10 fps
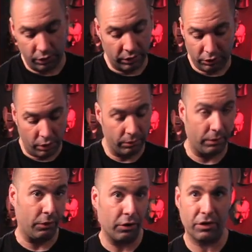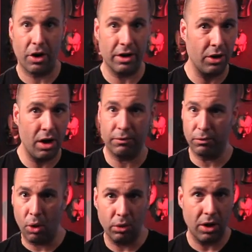You can turn reverse on and off,
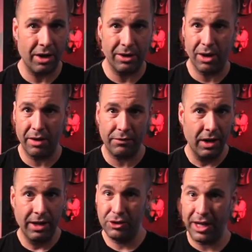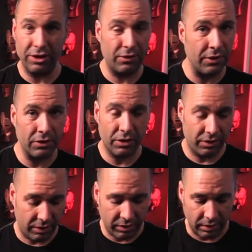roll on and off, change
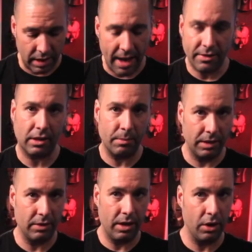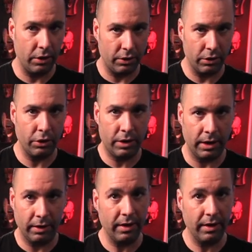filters. There's a lot that can be done under the hood here.